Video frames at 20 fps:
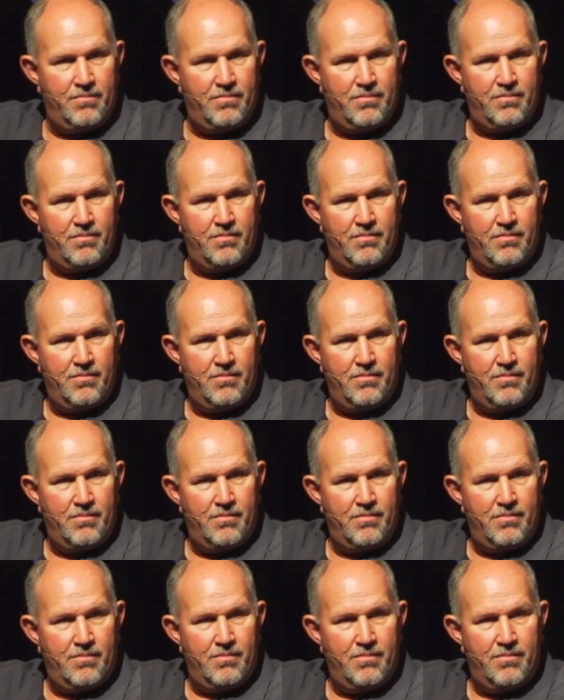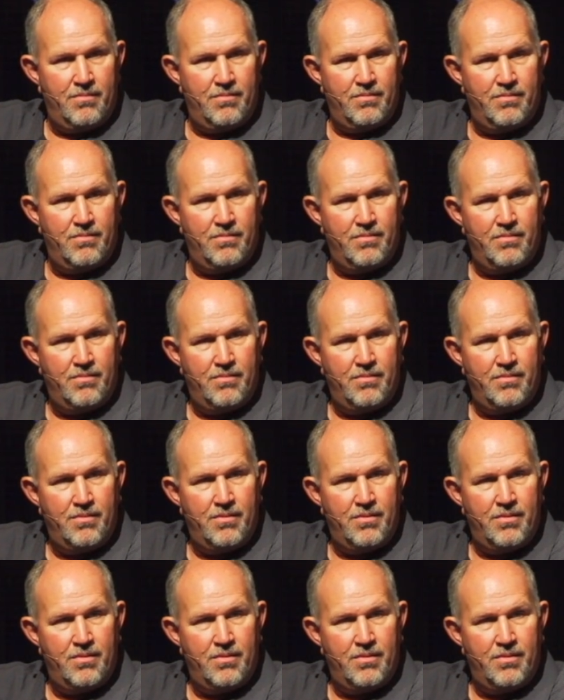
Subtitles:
(no one is talking)